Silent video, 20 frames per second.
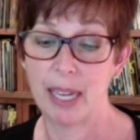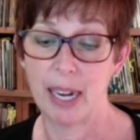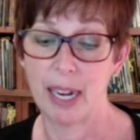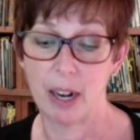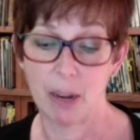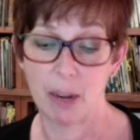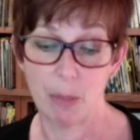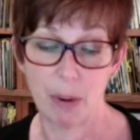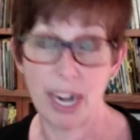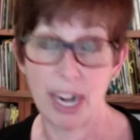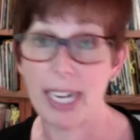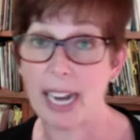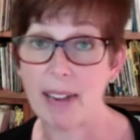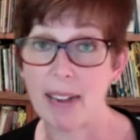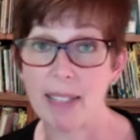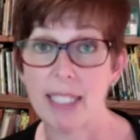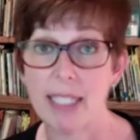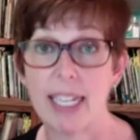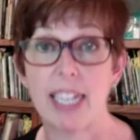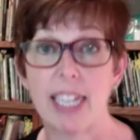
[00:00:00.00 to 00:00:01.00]
breakout
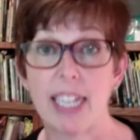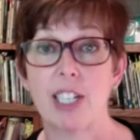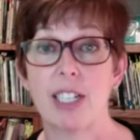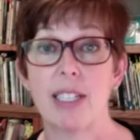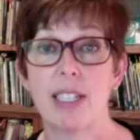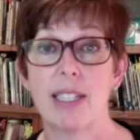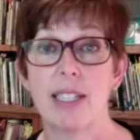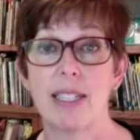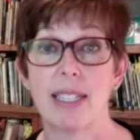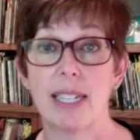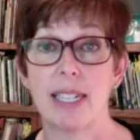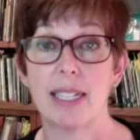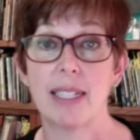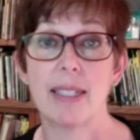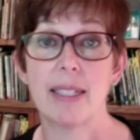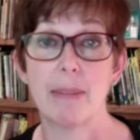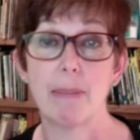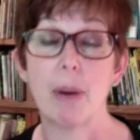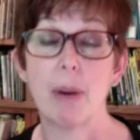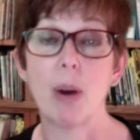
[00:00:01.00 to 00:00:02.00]
sessions, in
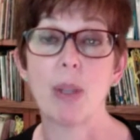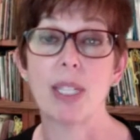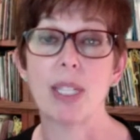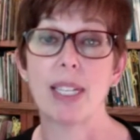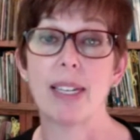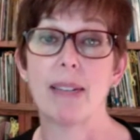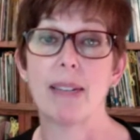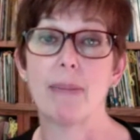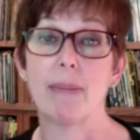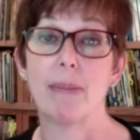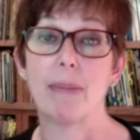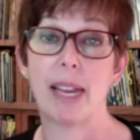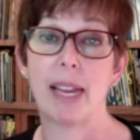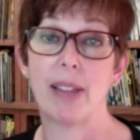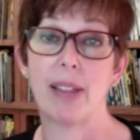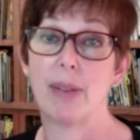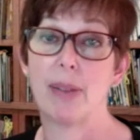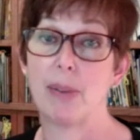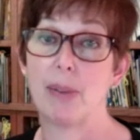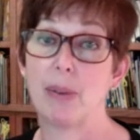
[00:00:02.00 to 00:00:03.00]
symposium,
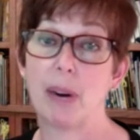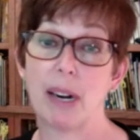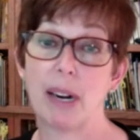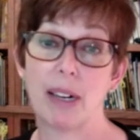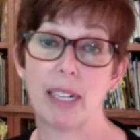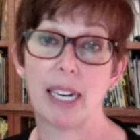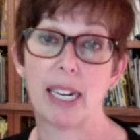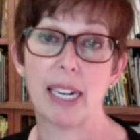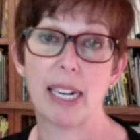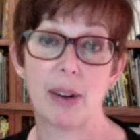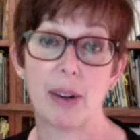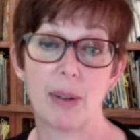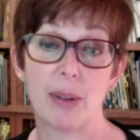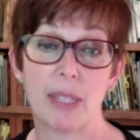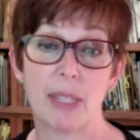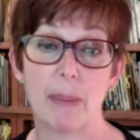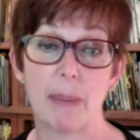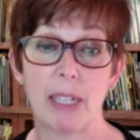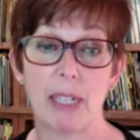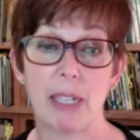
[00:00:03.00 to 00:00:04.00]
and through our keynote
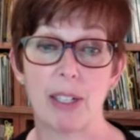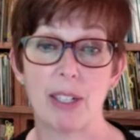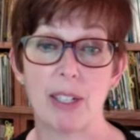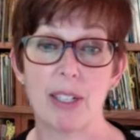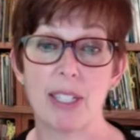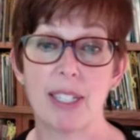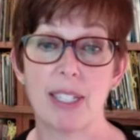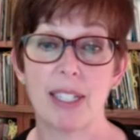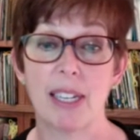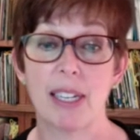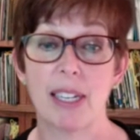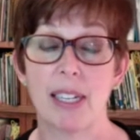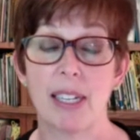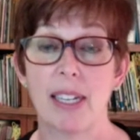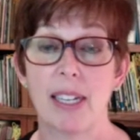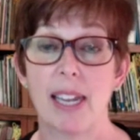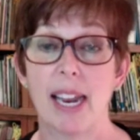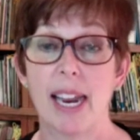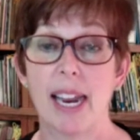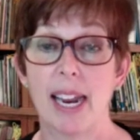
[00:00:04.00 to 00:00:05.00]
speakers.
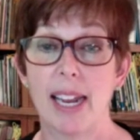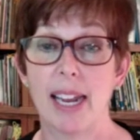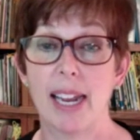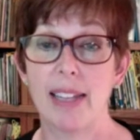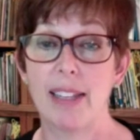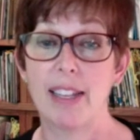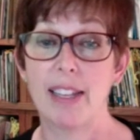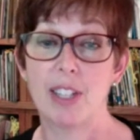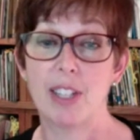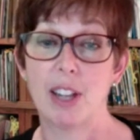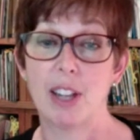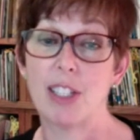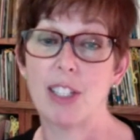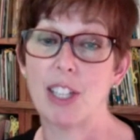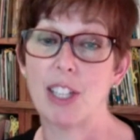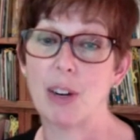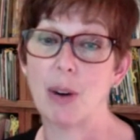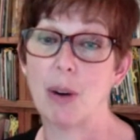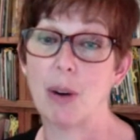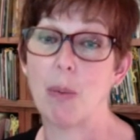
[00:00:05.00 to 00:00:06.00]
And there's
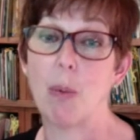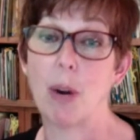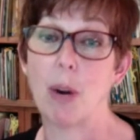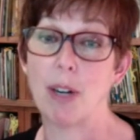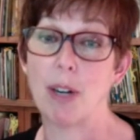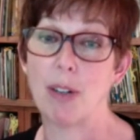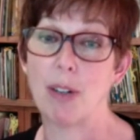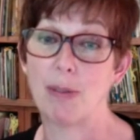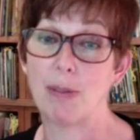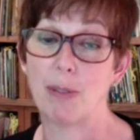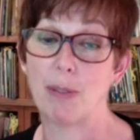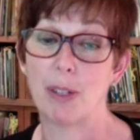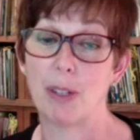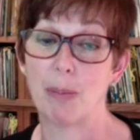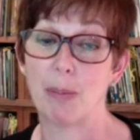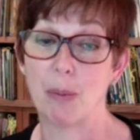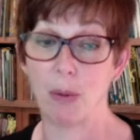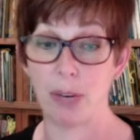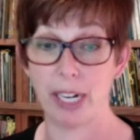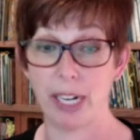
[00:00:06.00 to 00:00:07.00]
also a wonderful
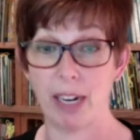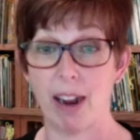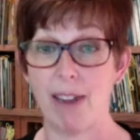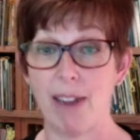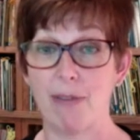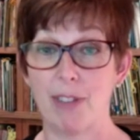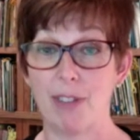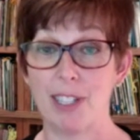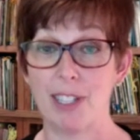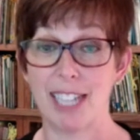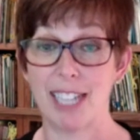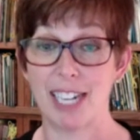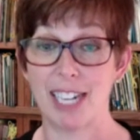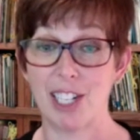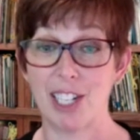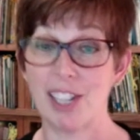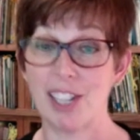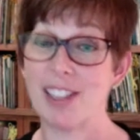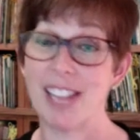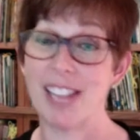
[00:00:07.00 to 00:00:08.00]
pre-conference
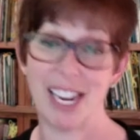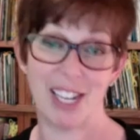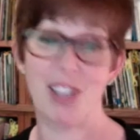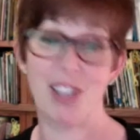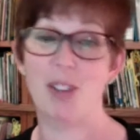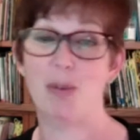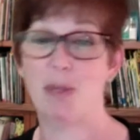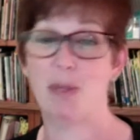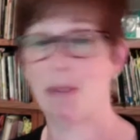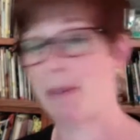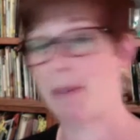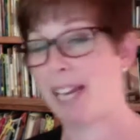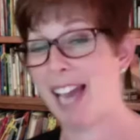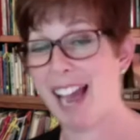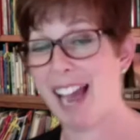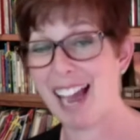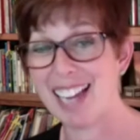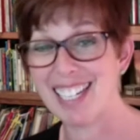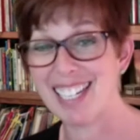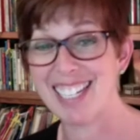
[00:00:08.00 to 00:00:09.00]
session that you will be
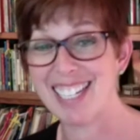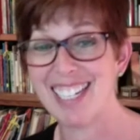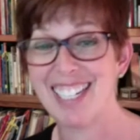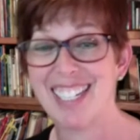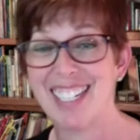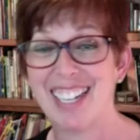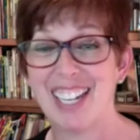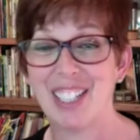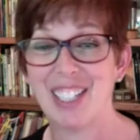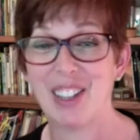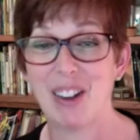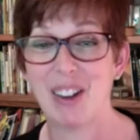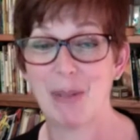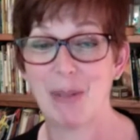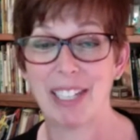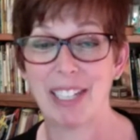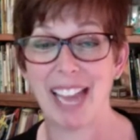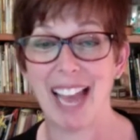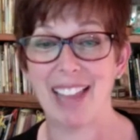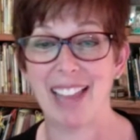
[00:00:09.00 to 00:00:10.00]
at, along
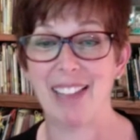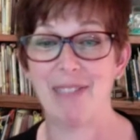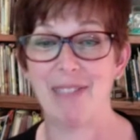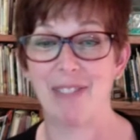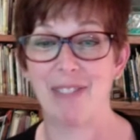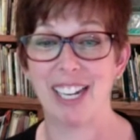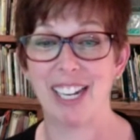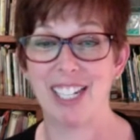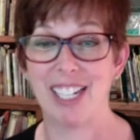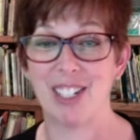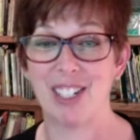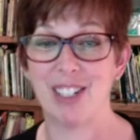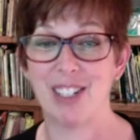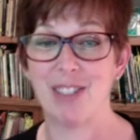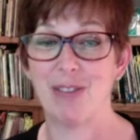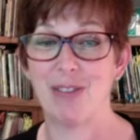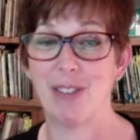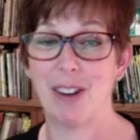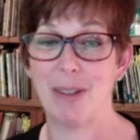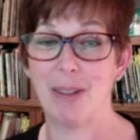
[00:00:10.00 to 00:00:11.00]
with Kathy
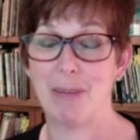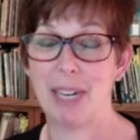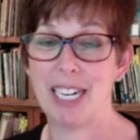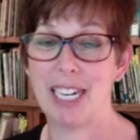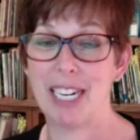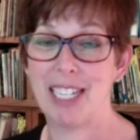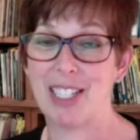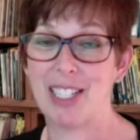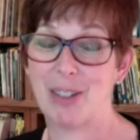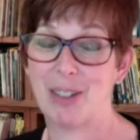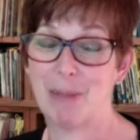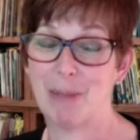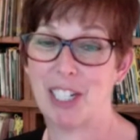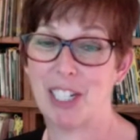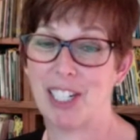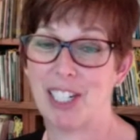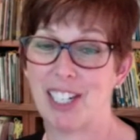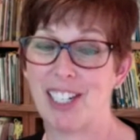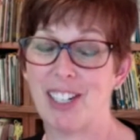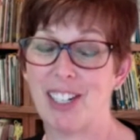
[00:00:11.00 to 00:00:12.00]
Fleischer from Eastern
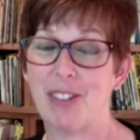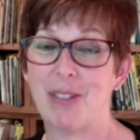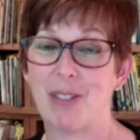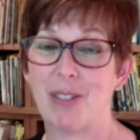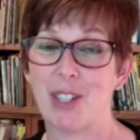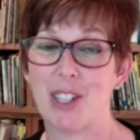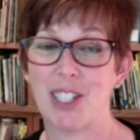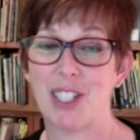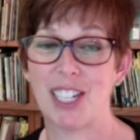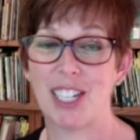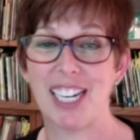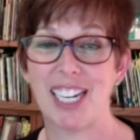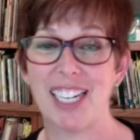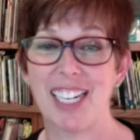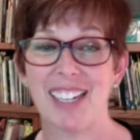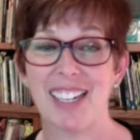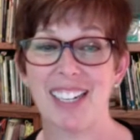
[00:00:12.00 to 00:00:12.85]
Michigan University.